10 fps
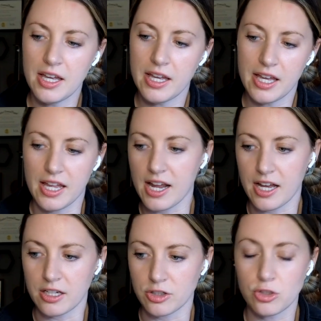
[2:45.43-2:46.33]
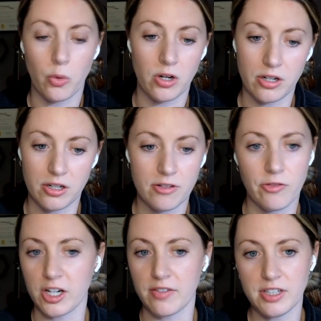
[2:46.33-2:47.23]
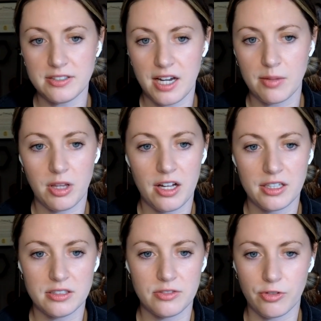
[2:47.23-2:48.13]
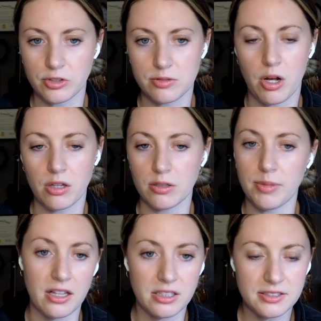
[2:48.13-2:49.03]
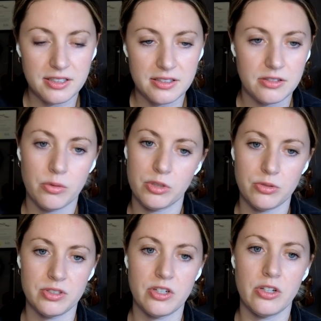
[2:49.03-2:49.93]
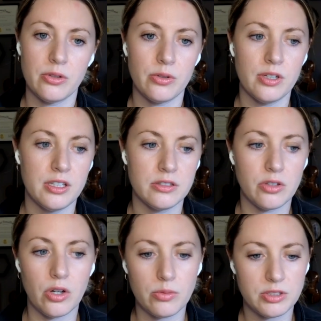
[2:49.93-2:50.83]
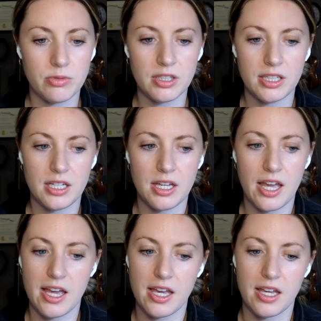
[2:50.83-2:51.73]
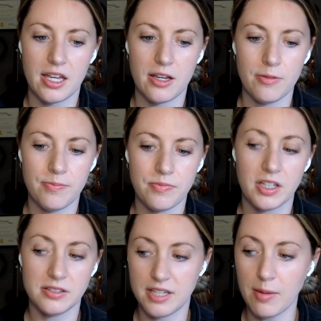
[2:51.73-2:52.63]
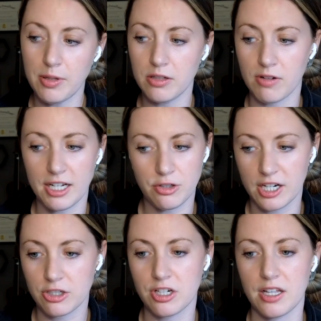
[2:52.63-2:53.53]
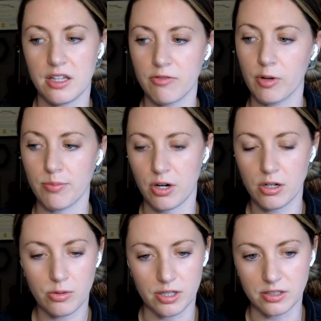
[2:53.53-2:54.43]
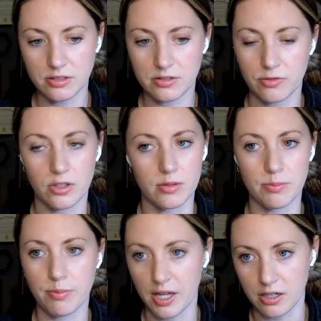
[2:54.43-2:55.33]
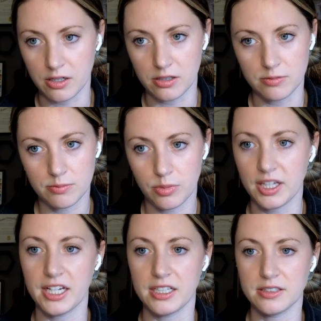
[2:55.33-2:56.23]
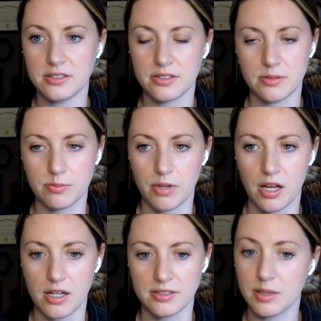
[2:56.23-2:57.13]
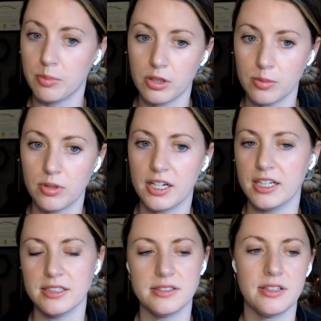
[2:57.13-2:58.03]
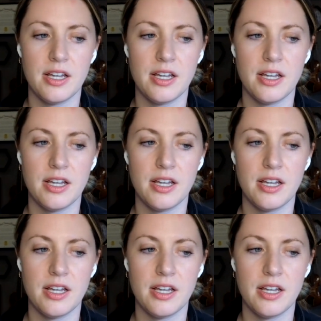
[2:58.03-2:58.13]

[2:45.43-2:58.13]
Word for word: it had shorter forgiveness timelines for smaller balances, which was new. So it was really a step in the right direction, I think, for borrowers for better plans, uh, simpler plans,